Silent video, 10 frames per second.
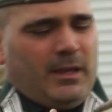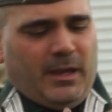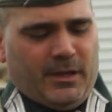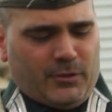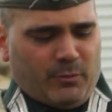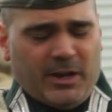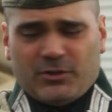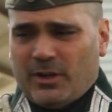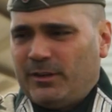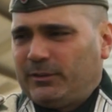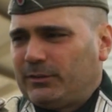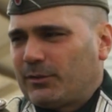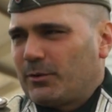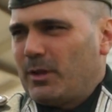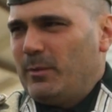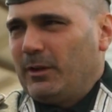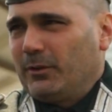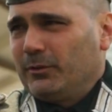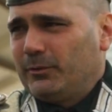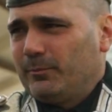and the range on this is 30
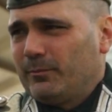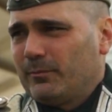meters